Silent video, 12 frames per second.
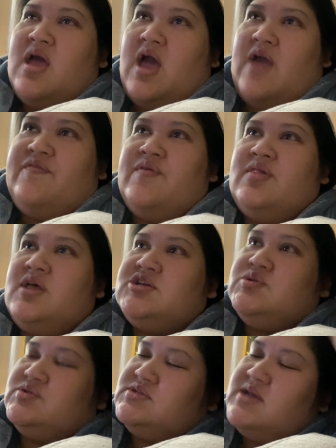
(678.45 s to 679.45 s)
I felt like
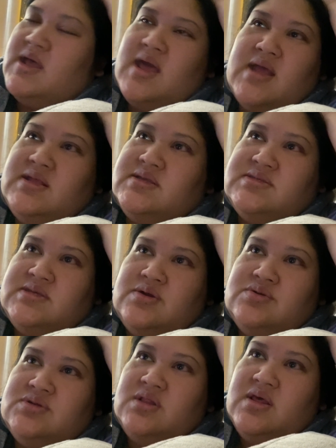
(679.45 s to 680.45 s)
she wasn't taking anything
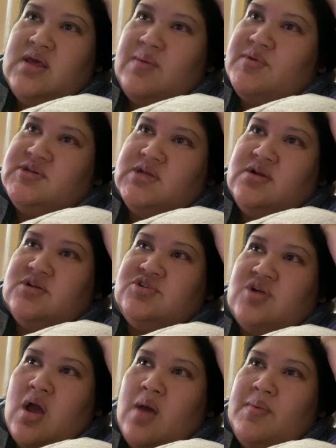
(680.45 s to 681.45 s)
seriously I mean she did her
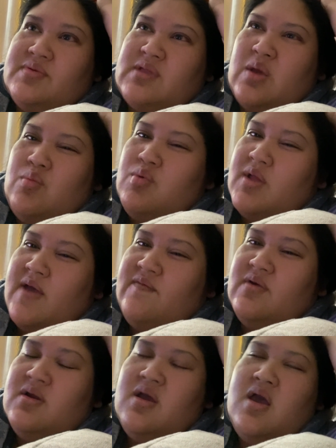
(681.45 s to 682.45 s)
job it's like
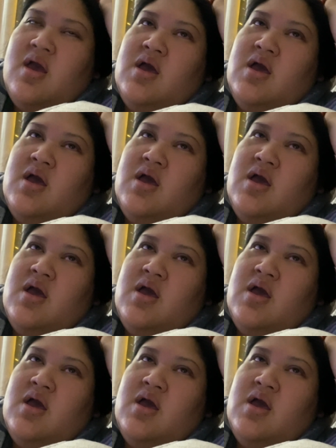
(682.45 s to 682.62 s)
whatever